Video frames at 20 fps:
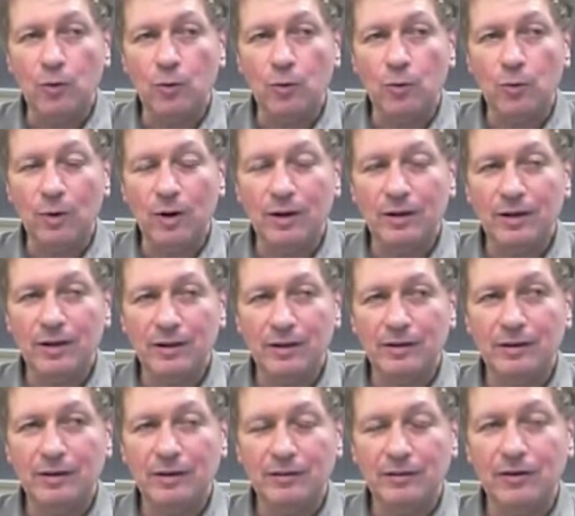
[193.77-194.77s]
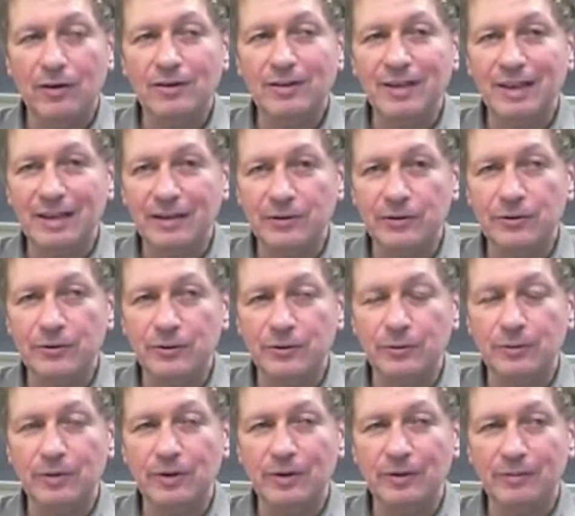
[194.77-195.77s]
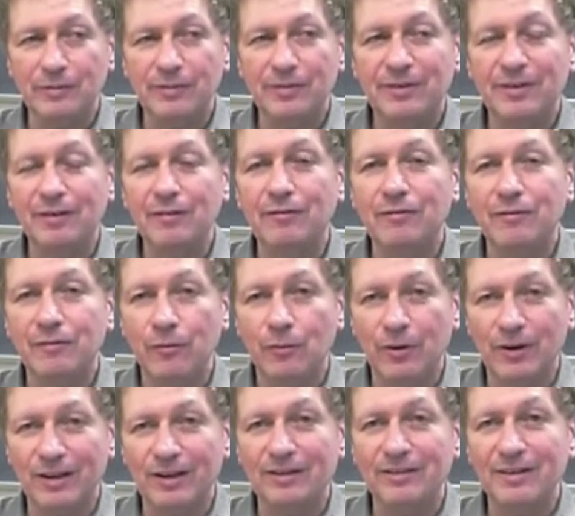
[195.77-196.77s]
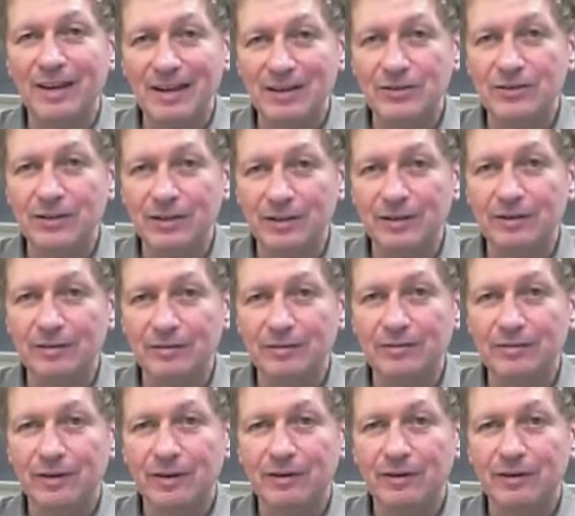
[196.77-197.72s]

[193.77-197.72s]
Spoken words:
who looked into the self-organization of